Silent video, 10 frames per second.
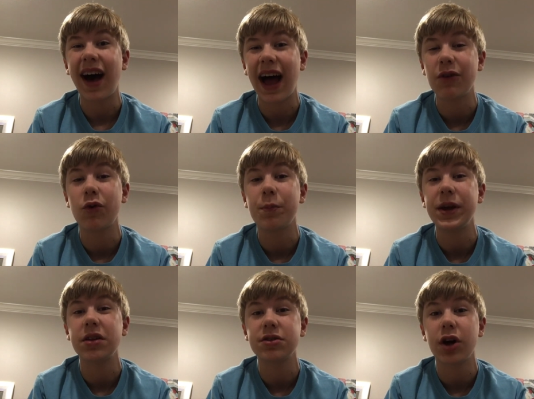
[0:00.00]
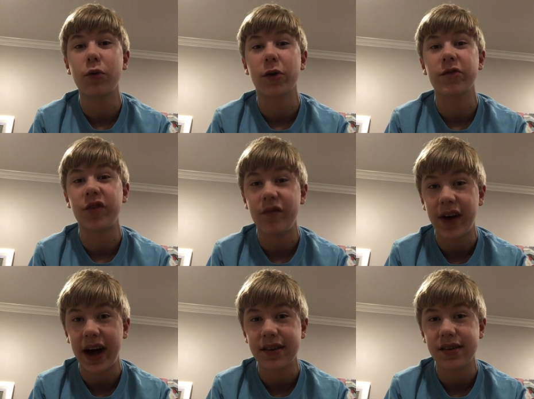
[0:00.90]
I will be lower than
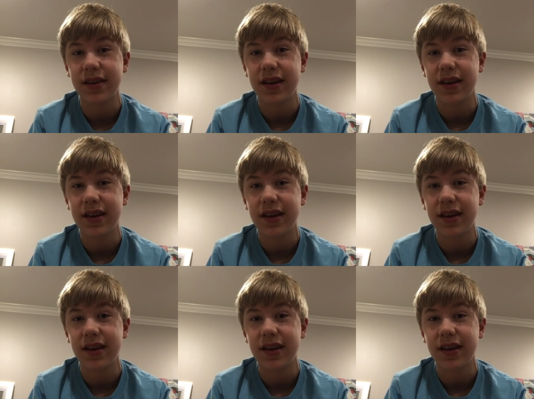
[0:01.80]
that.